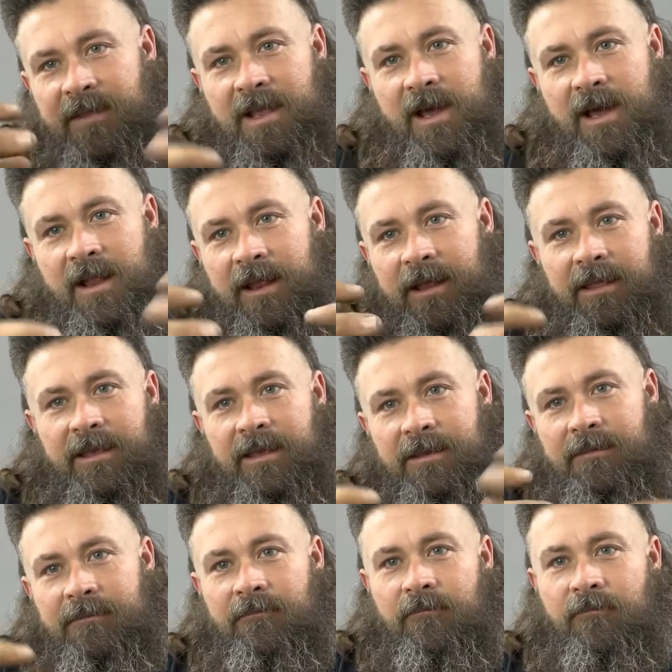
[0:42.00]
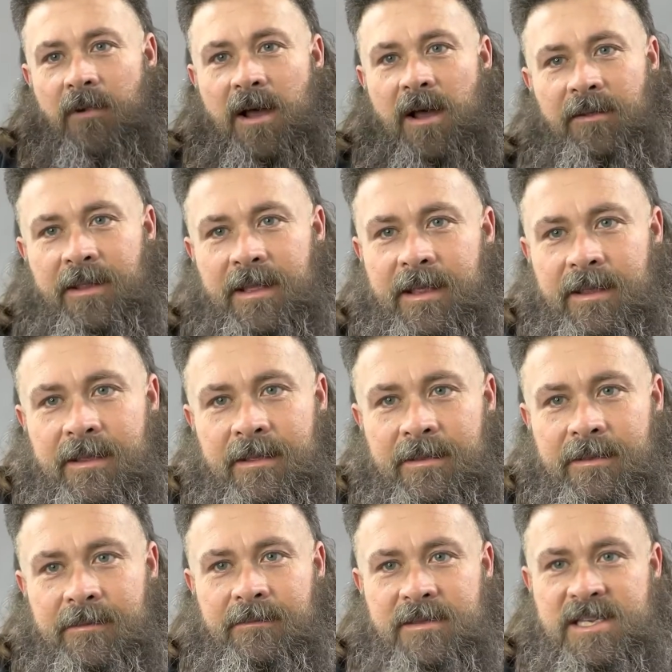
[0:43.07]
cutting and welding
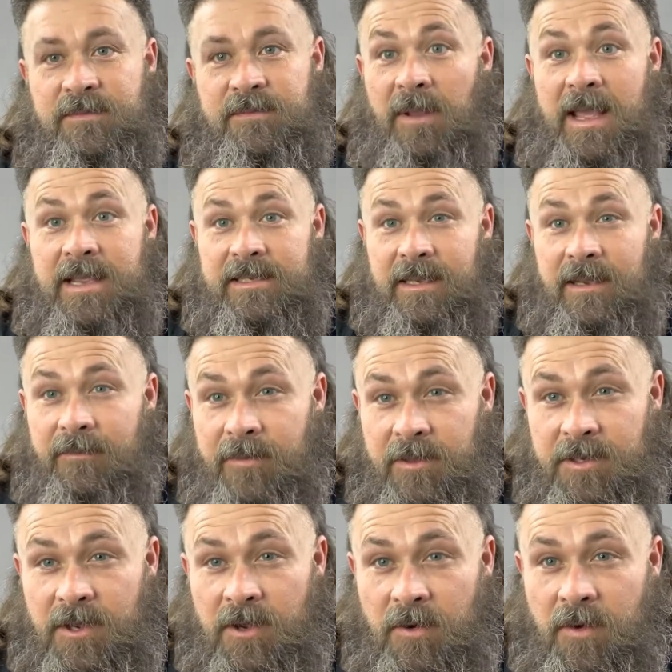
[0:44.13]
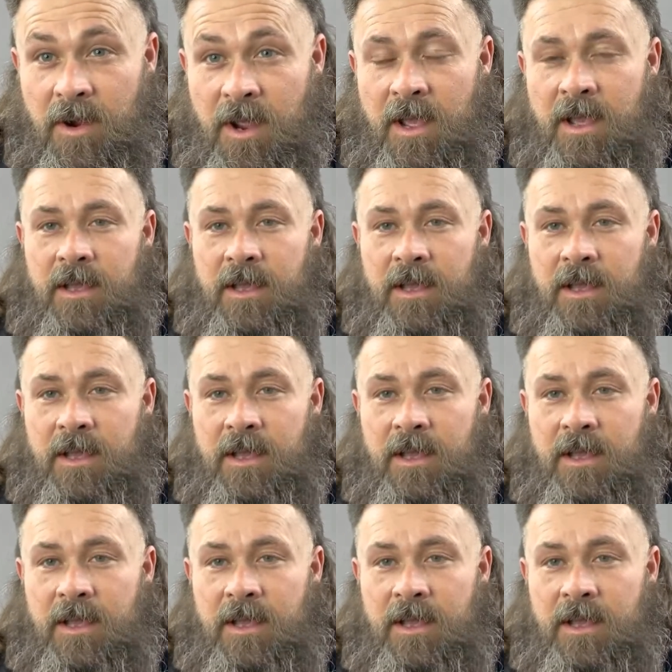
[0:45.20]
and splicing of the two.